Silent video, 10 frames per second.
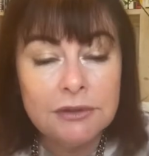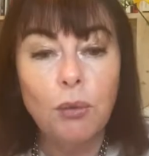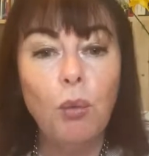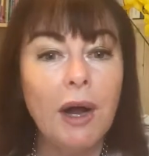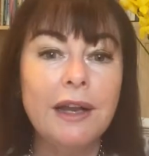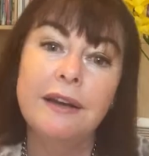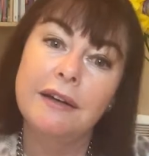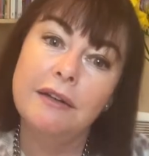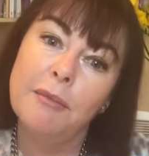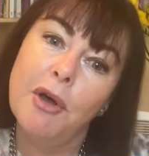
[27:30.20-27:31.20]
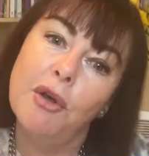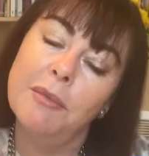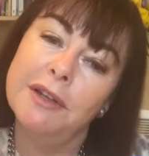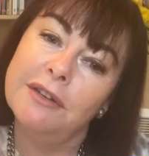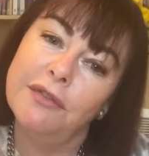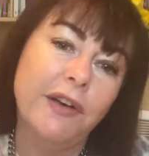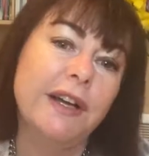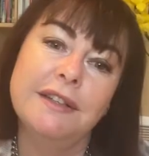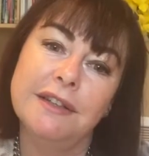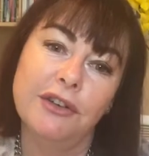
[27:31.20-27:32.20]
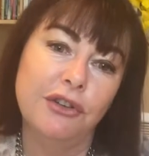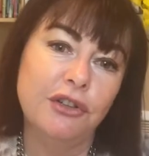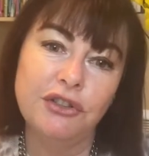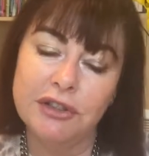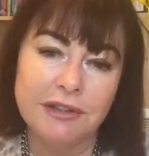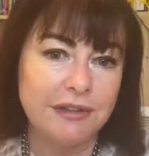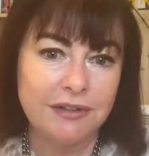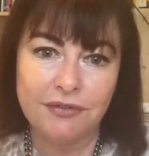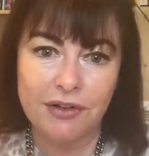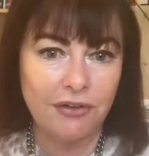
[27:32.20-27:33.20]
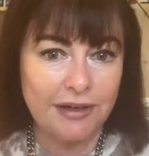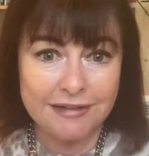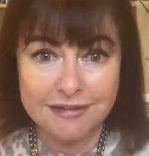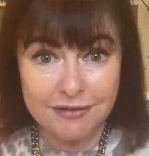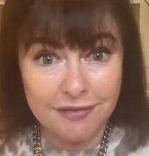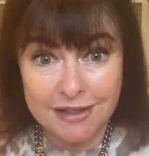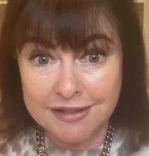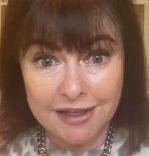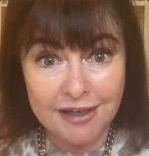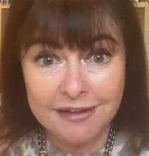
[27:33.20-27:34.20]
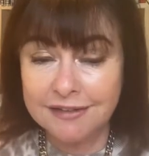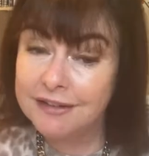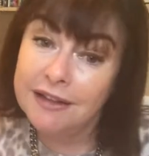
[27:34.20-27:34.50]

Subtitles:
white knuckle moments, fighting urges for the rest of their days,